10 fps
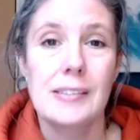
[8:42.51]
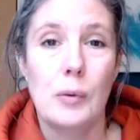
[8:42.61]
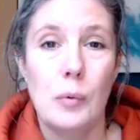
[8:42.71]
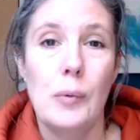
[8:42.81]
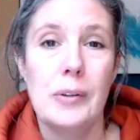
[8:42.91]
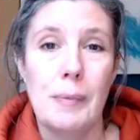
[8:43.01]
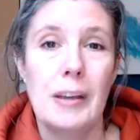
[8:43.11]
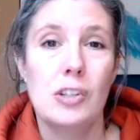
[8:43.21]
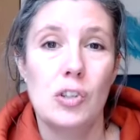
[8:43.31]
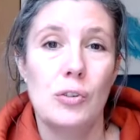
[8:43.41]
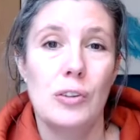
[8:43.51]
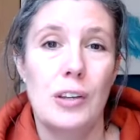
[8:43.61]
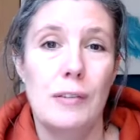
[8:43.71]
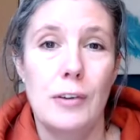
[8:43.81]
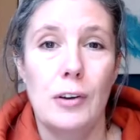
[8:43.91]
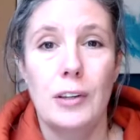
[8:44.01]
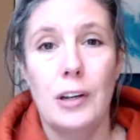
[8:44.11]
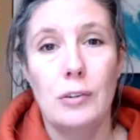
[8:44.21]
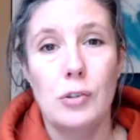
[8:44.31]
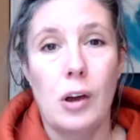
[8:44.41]
So always make sure that you've got, you
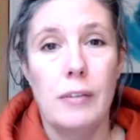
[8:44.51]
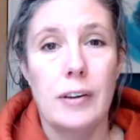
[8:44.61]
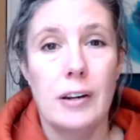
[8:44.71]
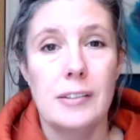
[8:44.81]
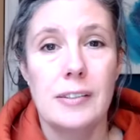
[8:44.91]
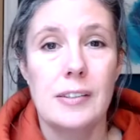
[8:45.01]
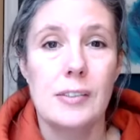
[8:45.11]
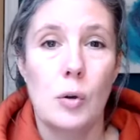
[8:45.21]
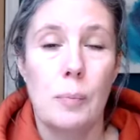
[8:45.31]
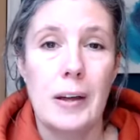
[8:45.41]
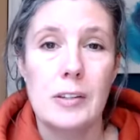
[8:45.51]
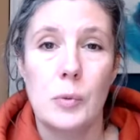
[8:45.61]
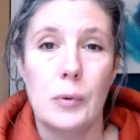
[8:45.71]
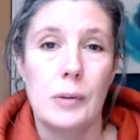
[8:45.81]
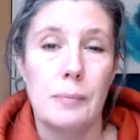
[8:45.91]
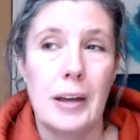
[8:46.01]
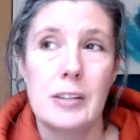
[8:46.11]
know, a driving license or passport